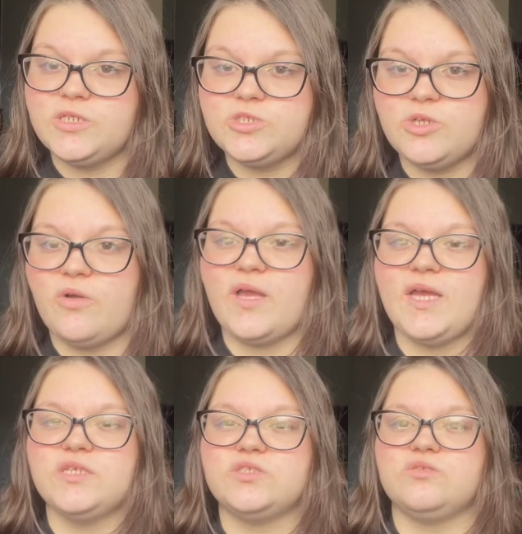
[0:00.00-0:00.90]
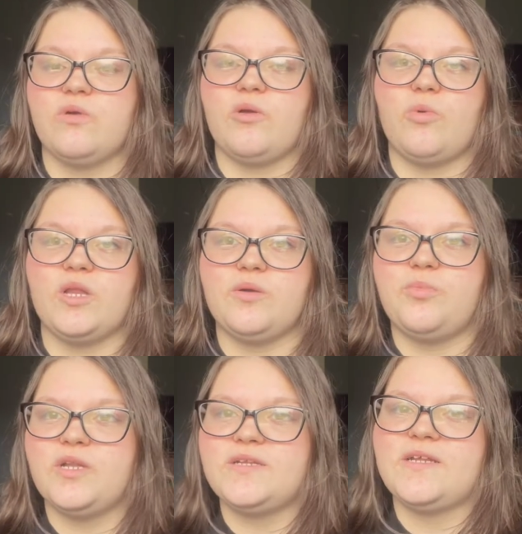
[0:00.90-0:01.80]
showcase? Do I want to
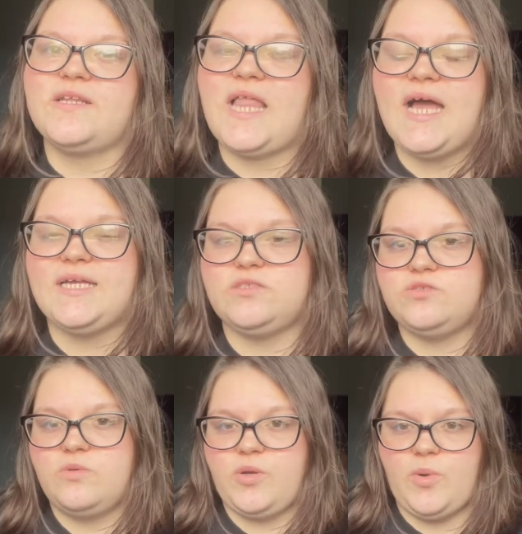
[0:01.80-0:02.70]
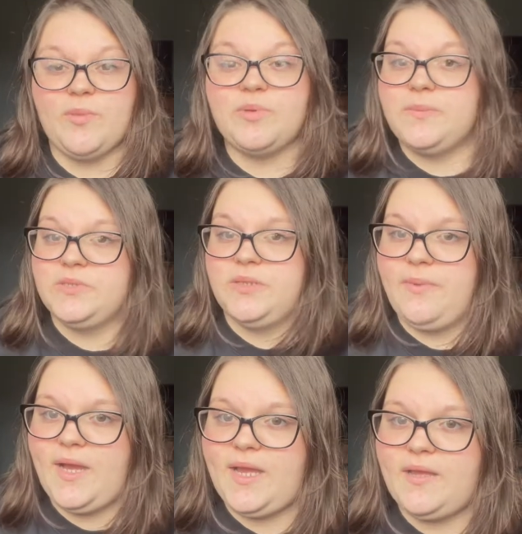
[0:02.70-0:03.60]
put it online? Do I want people to
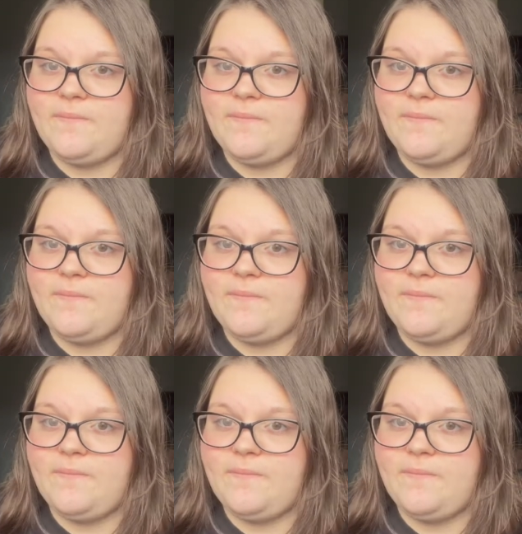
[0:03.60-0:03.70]
buy it?